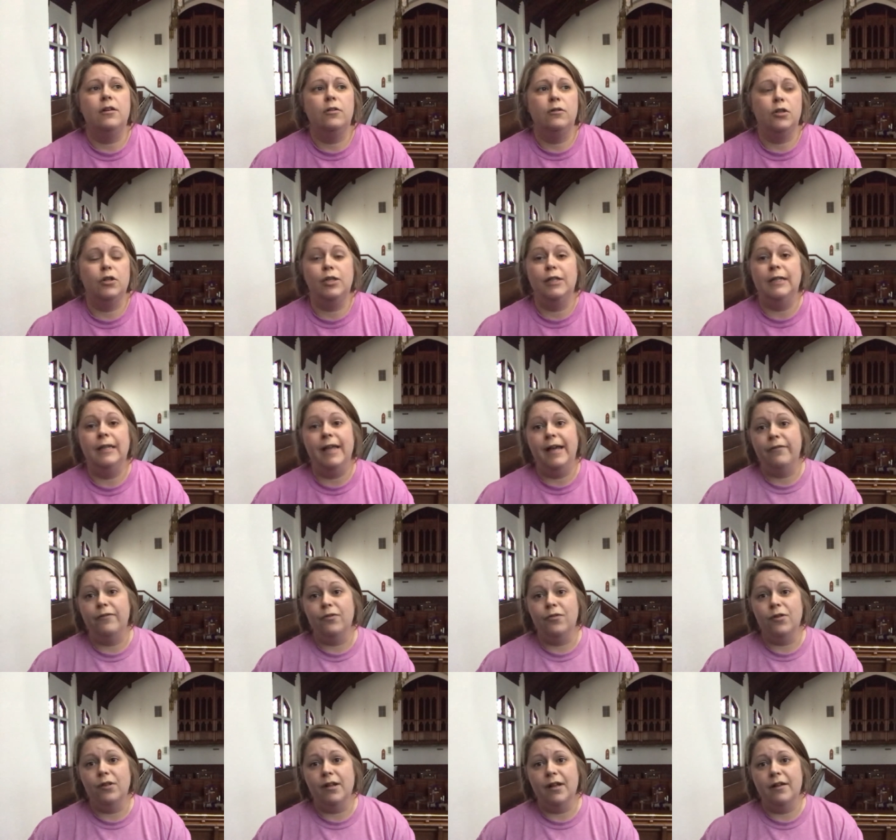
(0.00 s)
good
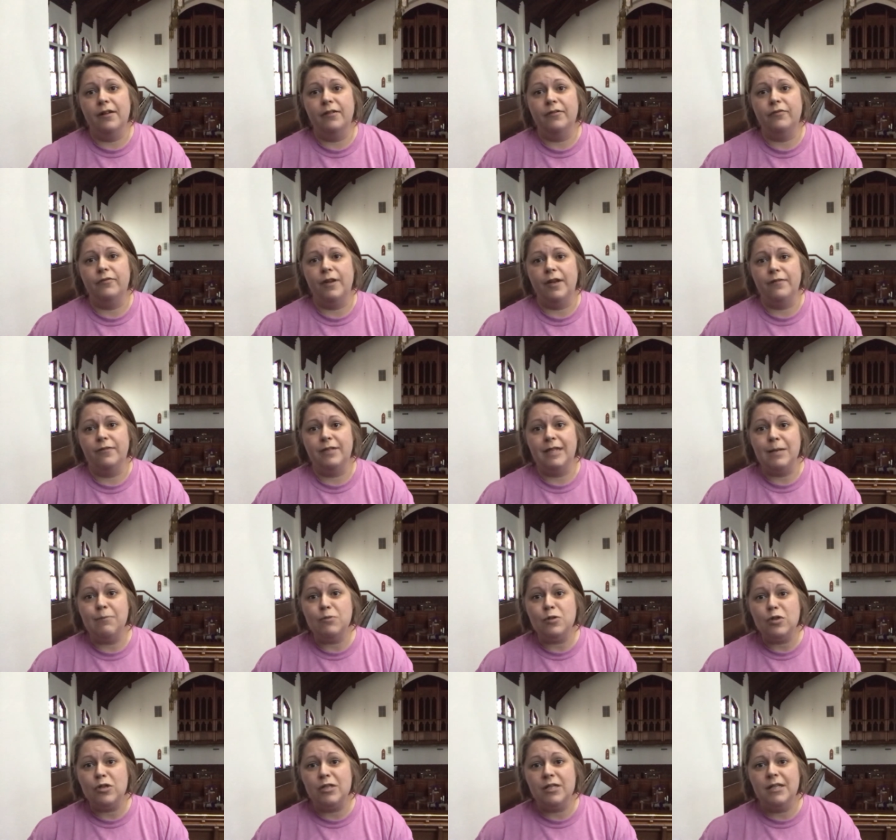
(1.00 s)
level of, of
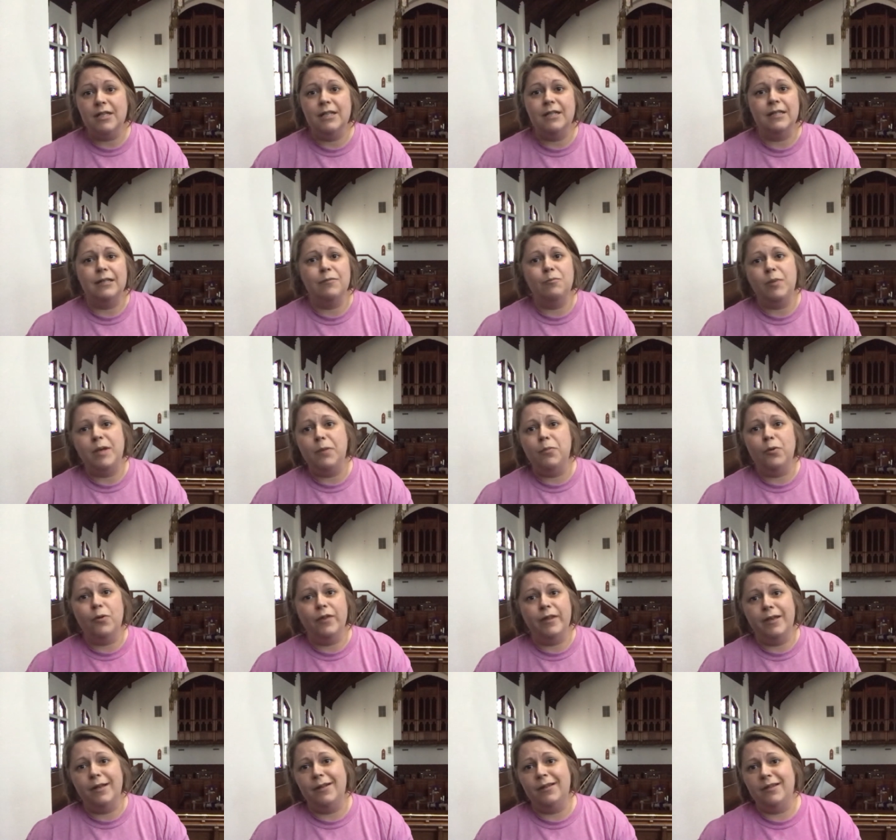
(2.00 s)
seamstresses and people
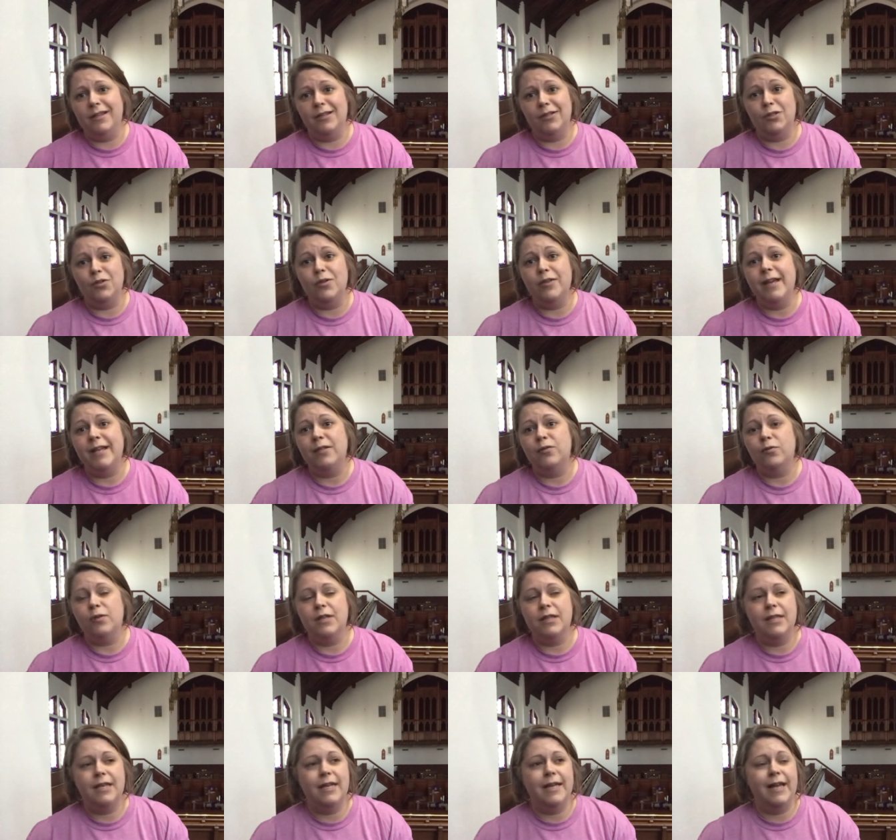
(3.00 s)
that, that do that sort
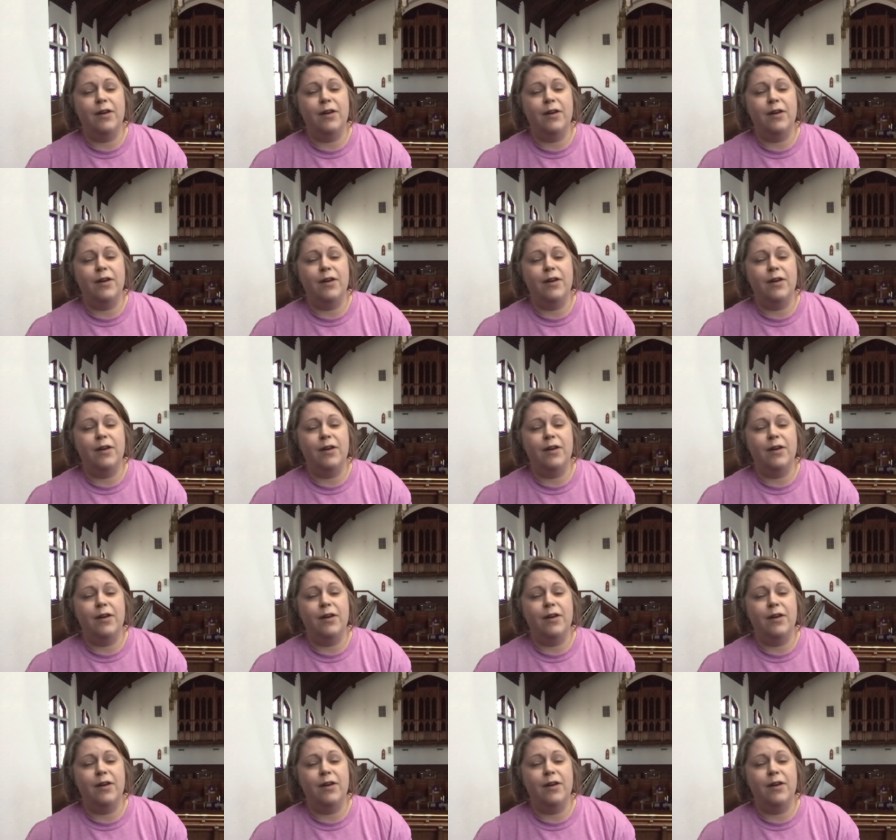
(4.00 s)
of thing.